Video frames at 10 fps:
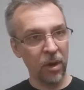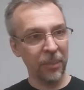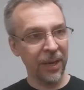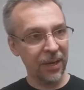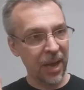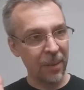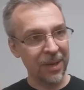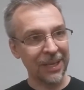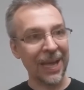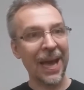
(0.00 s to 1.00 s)
well made.
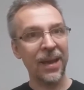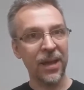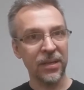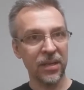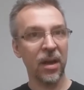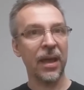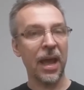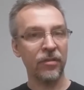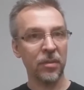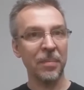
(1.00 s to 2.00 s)
I'm glad I did not
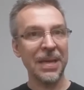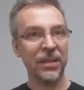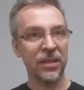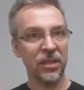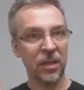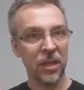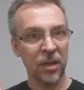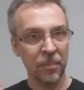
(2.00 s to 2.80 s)
have to make this